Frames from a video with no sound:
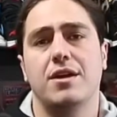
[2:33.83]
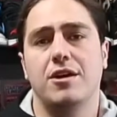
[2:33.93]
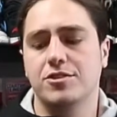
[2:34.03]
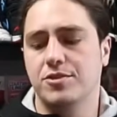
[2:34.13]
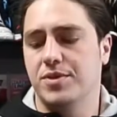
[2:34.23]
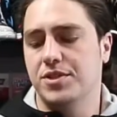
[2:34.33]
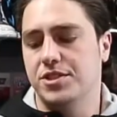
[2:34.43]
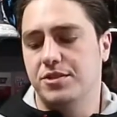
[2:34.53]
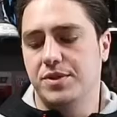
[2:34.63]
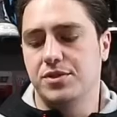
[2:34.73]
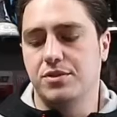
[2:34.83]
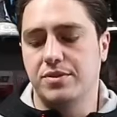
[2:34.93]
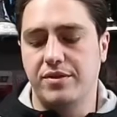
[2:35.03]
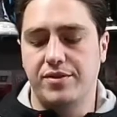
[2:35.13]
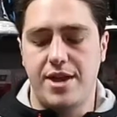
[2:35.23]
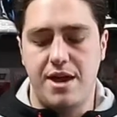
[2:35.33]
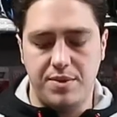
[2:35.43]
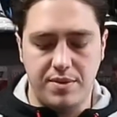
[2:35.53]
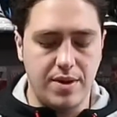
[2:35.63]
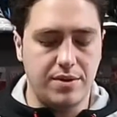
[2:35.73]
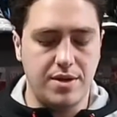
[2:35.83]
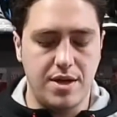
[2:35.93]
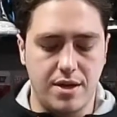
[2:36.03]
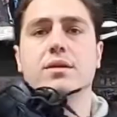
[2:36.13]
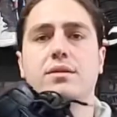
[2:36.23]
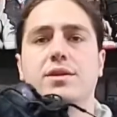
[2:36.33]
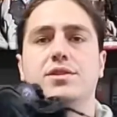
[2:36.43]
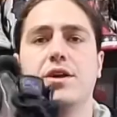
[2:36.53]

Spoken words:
100 plus shipping, so I'm definitely happy about that. These